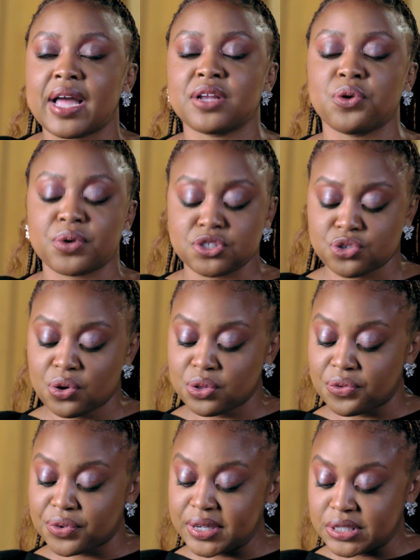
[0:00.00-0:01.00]
I had no
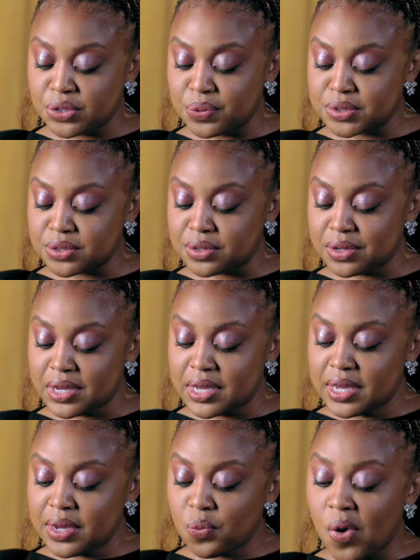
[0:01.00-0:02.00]
control over it, so it was a
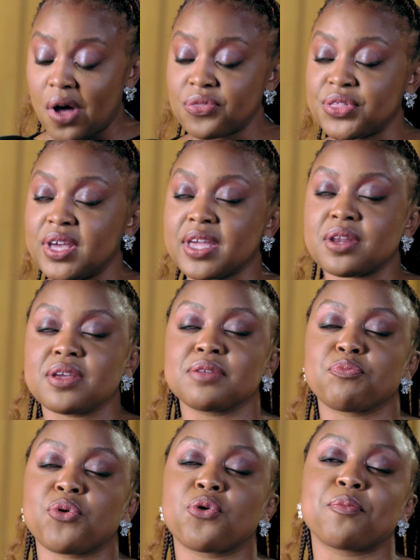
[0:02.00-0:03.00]
wild thing and
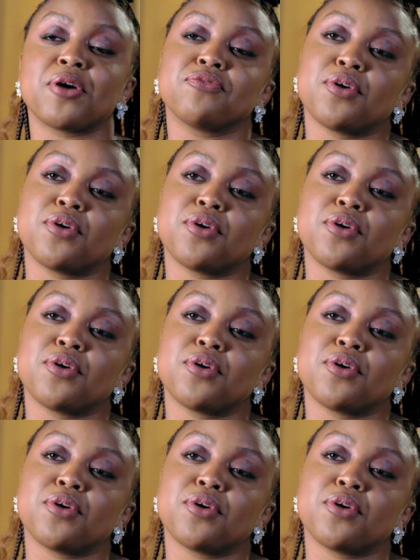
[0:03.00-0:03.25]
it broke my